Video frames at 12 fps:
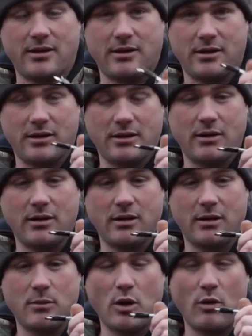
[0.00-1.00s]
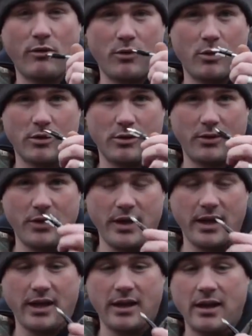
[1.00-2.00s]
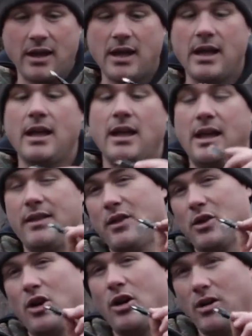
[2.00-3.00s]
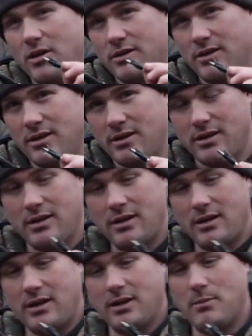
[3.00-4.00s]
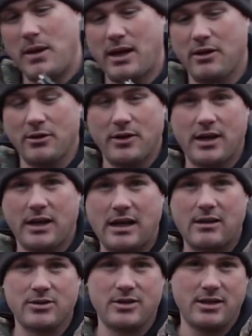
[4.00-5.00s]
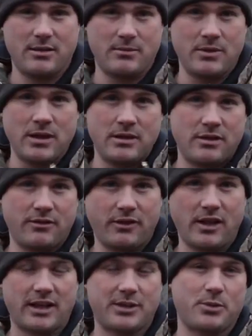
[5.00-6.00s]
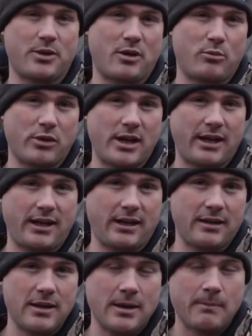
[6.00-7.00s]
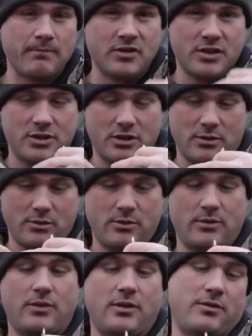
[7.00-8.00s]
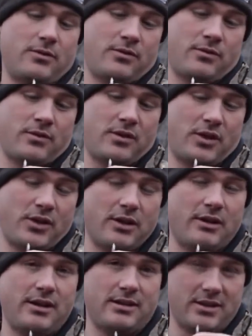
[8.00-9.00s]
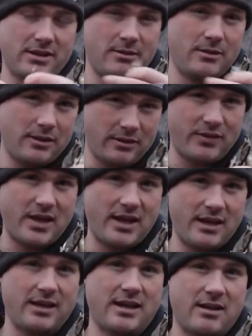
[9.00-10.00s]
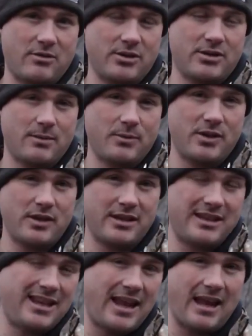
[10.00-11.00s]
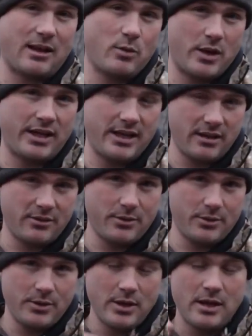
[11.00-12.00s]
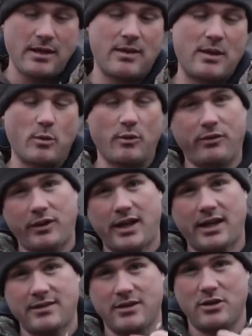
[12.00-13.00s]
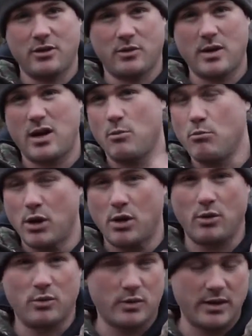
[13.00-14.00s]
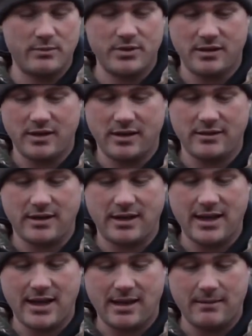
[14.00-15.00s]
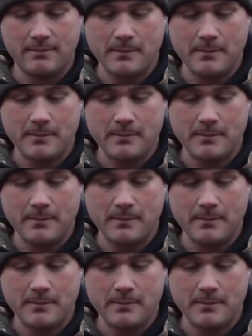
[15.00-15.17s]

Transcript: are 040 thick, and they're hardened in a manner that allows them to flex without breaking. So the theory is that if they encounter something that they can't quite get through, they will flex and go around bone, ribs, and things like that.